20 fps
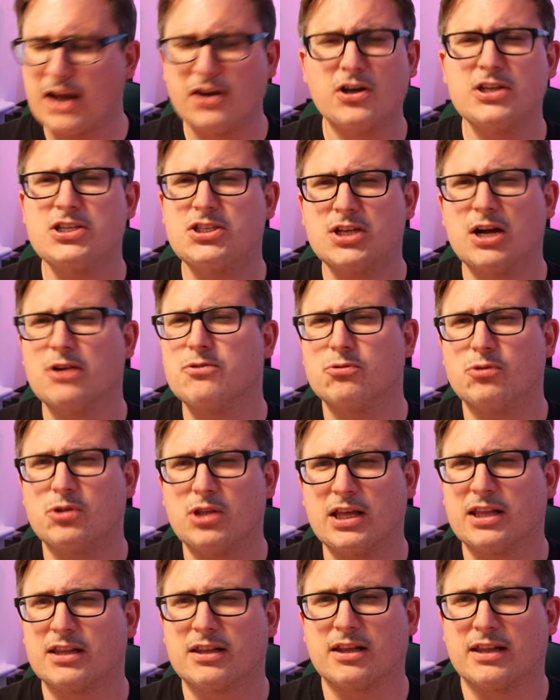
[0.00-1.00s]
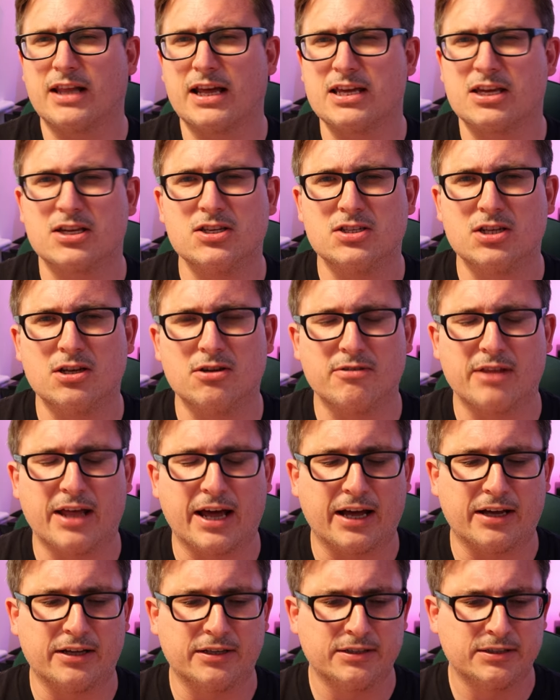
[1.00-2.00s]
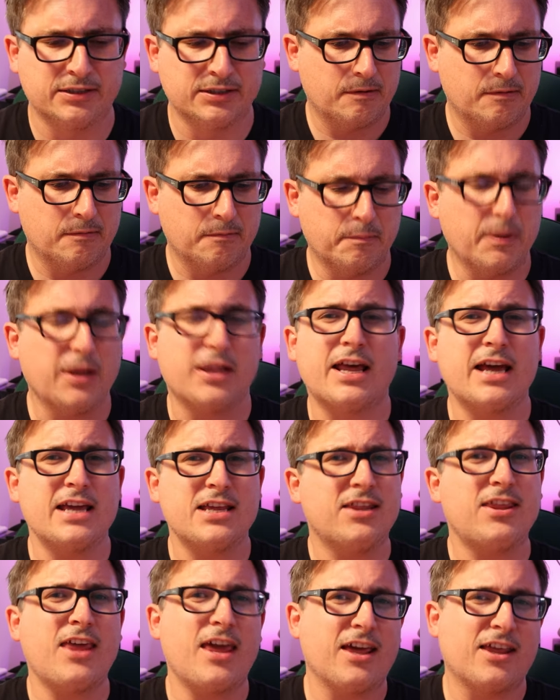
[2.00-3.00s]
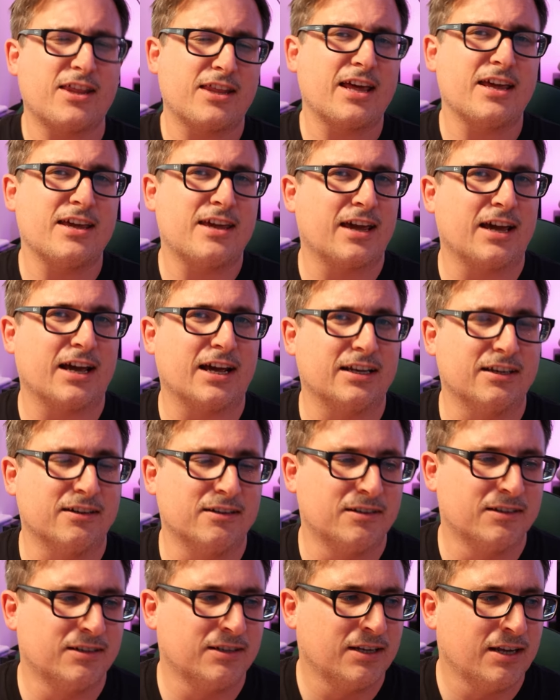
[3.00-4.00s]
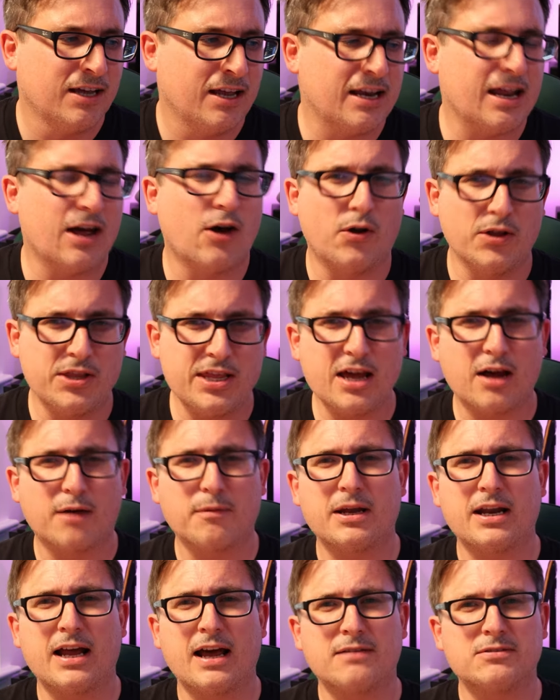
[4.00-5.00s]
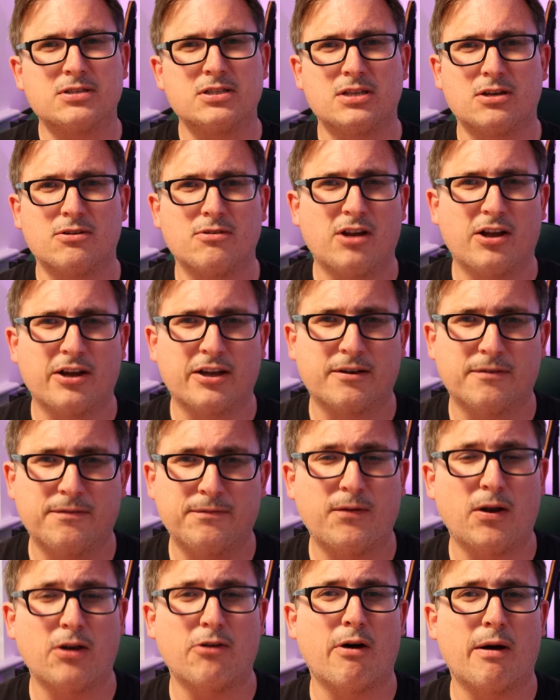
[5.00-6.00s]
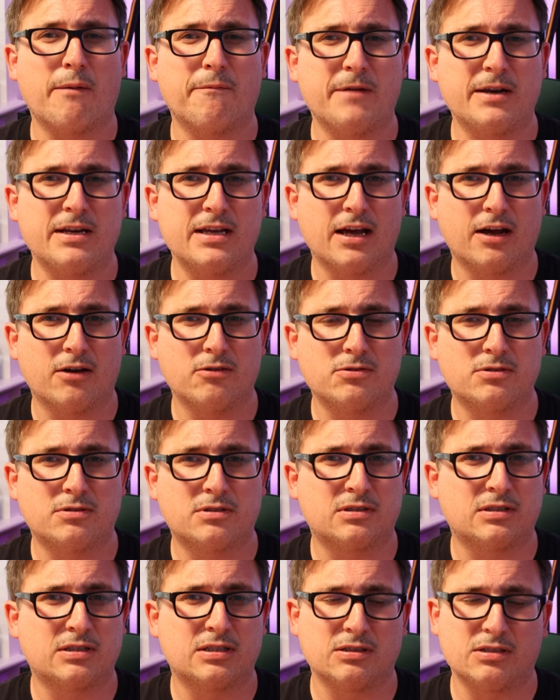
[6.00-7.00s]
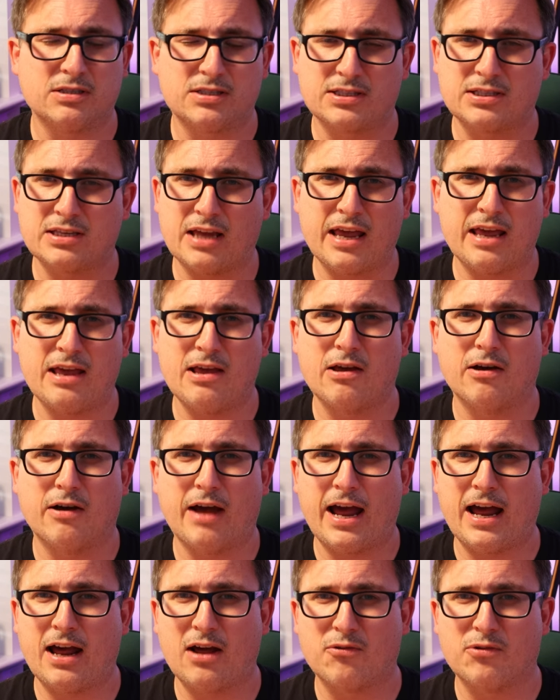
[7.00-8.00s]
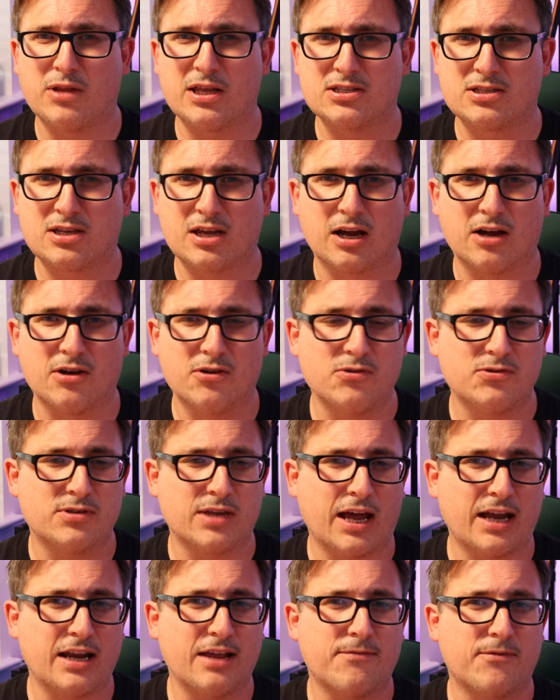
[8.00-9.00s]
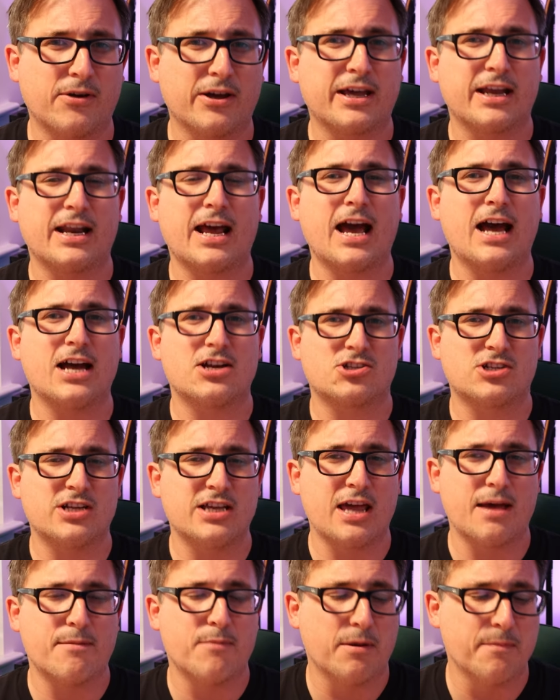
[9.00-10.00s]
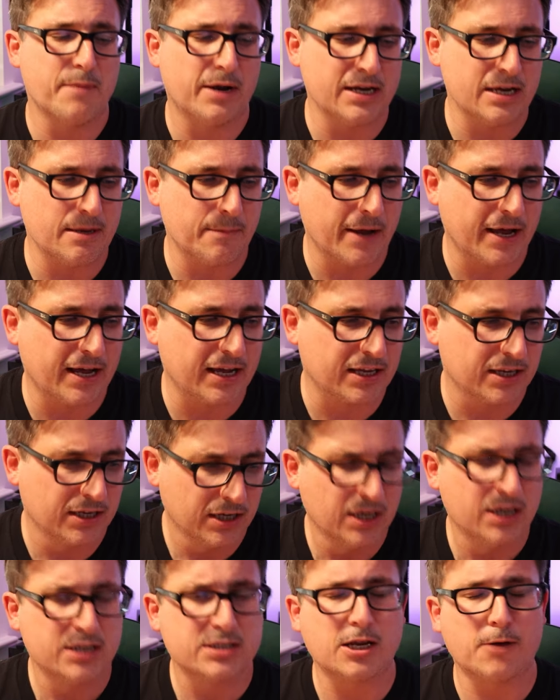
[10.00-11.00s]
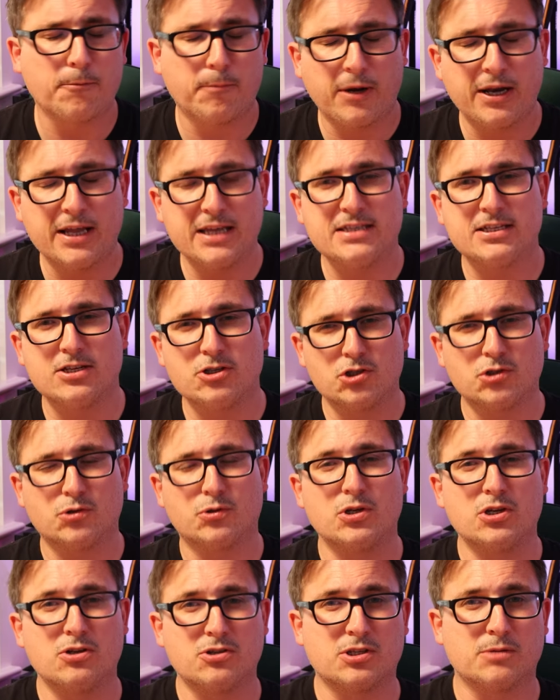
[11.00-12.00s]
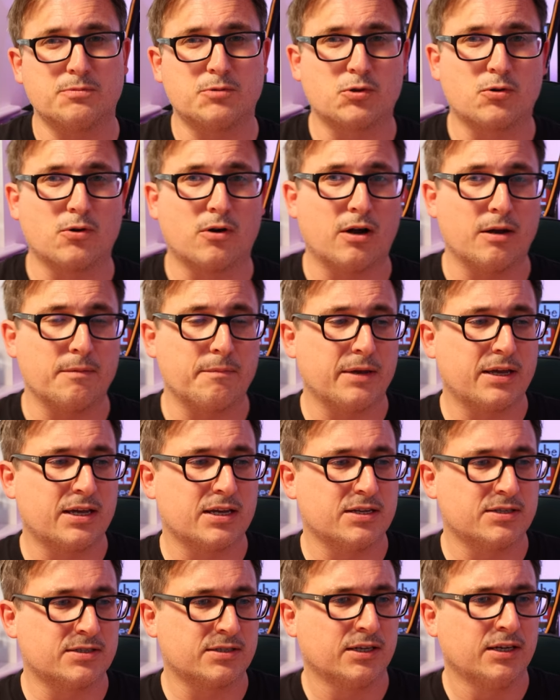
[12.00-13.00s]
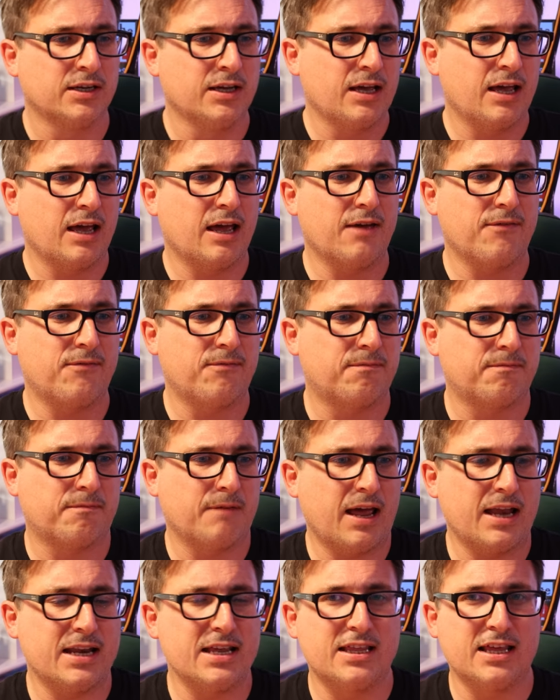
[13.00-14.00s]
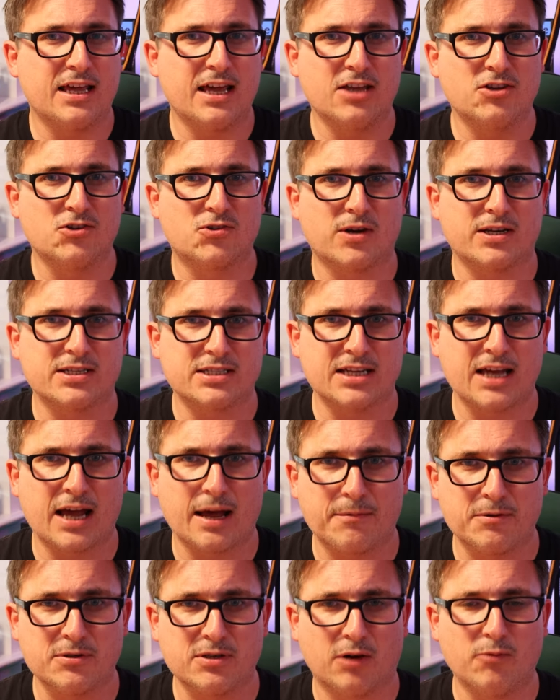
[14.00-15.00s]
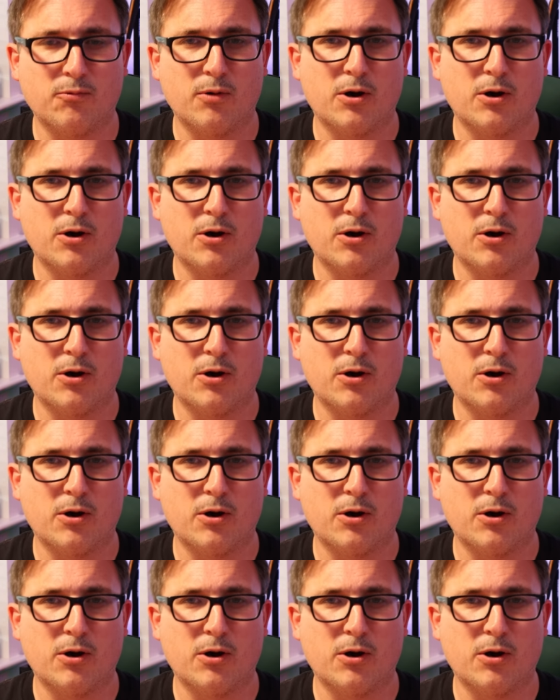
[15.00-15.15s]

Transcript: And I don't think that they can do that, but they think they can. Now, I think I'm going to have to do like a follow-up video to see how this goes and if I can actually get my money back. So please ensure you subscribe, because if anything interesting happens, I